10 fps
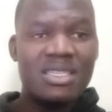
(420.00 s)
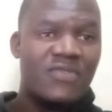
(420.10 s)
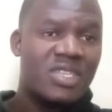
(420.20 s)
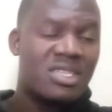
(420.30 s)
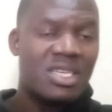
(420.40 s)

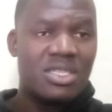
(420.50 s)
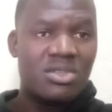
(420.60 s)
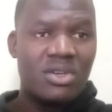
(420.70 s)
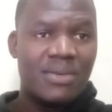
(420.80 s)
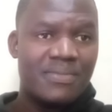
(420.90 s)

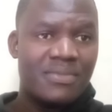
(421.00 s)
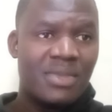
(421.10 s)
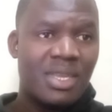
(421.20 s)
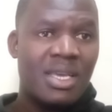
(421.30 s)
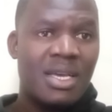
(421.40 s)
investigation.
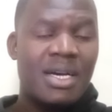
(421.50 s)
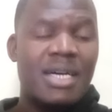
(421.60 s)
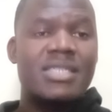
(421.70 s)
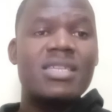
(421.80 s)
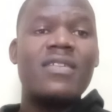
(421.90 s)

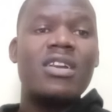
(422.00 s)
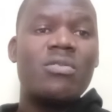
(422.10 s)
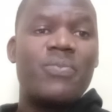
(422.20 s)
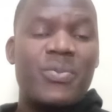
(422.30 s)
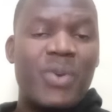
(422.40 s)

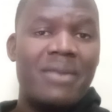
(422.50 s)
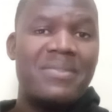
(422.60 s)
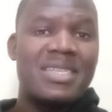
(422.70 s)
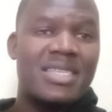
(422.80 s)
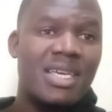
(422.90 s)
Several people have
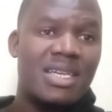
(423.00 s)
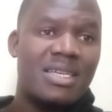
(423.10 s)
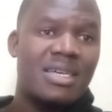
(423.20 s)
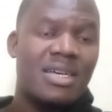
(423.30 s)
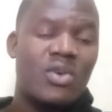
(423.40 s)
been killed.
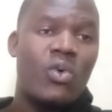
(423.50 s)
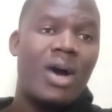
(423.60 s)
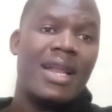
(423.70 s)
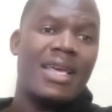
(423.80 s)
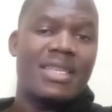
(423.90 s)

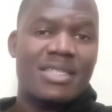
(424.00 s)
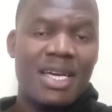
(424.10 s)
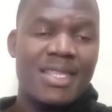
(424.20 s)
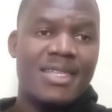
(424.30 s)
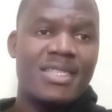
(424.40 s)
Quarry,
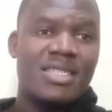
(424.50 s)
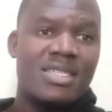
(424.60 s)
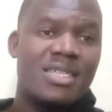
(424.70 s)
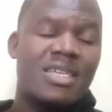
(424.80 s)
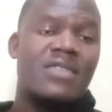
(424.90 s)
tragedy,
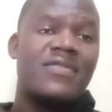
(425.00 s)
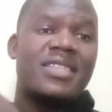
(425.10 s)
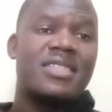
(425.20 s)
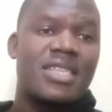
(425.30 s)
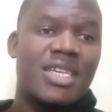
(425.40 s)

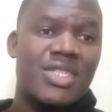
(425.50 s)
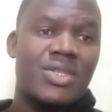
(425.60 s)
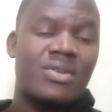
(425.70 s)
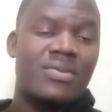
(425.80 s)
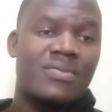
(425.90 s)

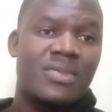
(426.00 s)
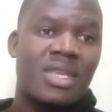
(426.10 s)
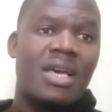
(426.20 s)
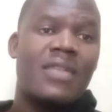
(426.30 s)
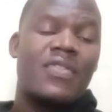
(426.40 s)
investigation.
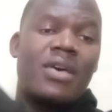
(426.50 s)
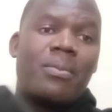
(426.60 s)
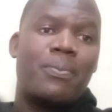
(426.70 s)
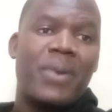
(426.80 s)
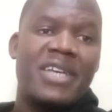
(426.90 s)

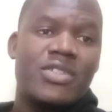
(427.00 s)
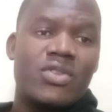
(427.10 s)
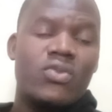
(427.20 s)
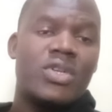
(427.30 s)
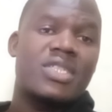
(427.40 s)
The person
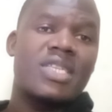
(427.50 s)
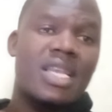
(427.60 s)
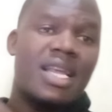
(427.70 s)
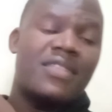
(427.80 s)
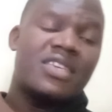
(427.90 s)
who was
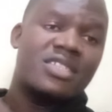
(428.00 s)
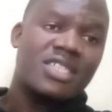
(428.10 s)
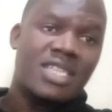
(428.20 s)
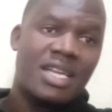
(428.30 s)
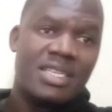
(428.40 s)
killed at the
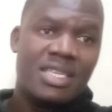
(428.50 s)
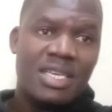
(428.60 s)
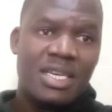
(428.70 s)
treasury